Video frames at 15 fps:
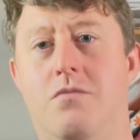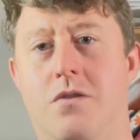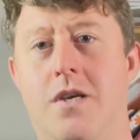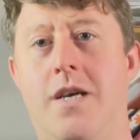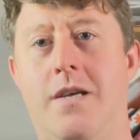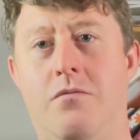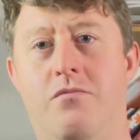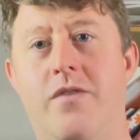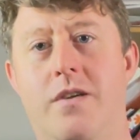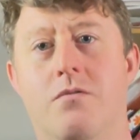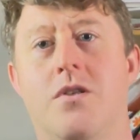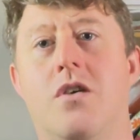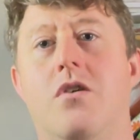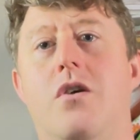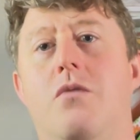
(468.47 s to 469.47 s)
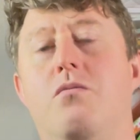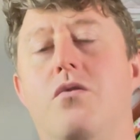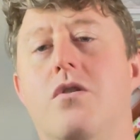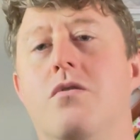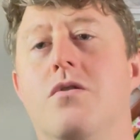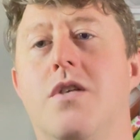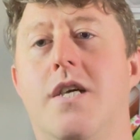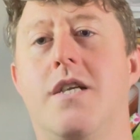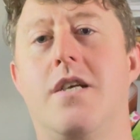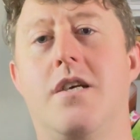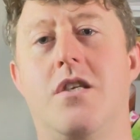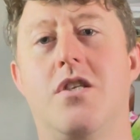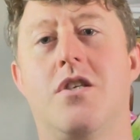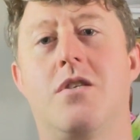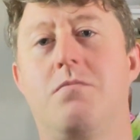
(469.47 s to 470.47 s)
in real time what your setting
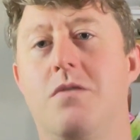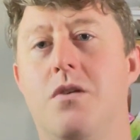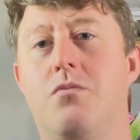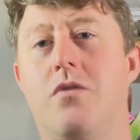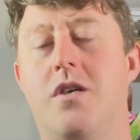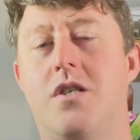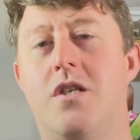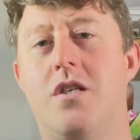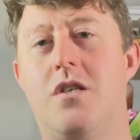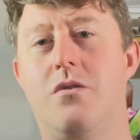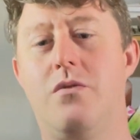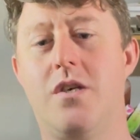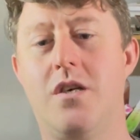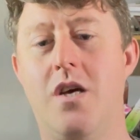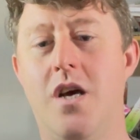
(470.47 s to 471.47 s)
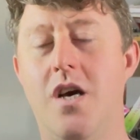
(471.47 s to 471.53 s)
adjustments were actually doing.